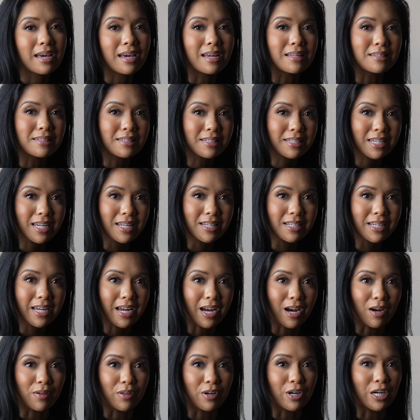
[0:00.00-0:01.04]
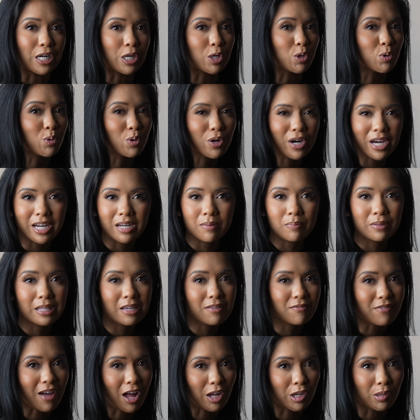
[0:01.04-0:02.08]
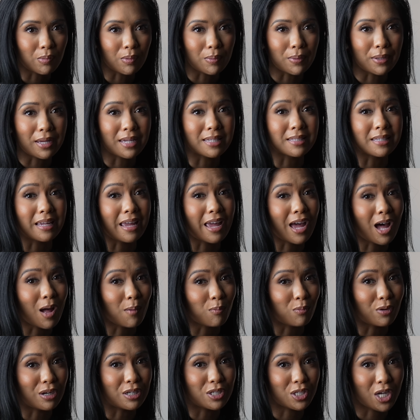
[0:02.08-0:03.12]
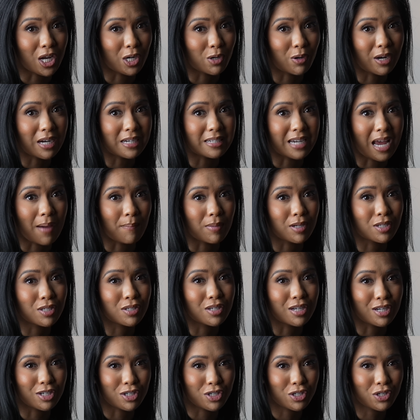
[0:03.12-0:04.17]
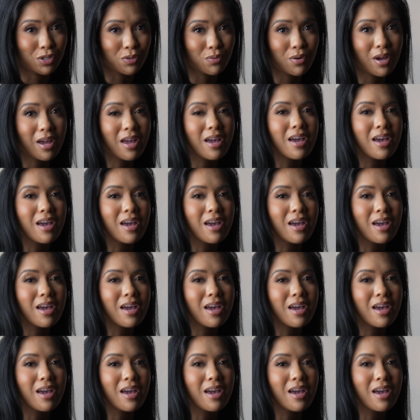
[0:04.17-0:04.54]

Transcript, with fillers: In skincare, they're incredibly valuable because they help regenerate damaged tissue